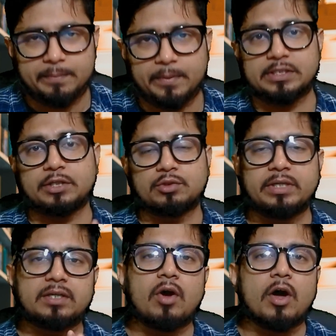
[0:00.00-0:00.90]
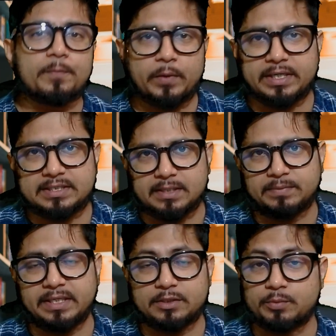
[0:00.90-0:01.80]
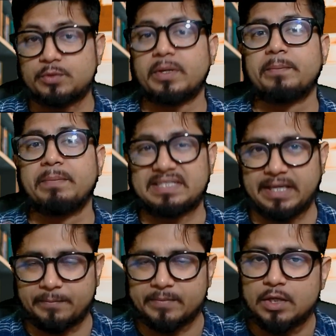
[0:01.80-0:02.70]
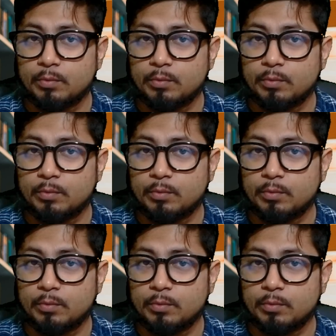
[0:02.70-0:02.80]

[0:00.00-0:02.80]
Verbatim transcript: because they should incorporate some things which were missing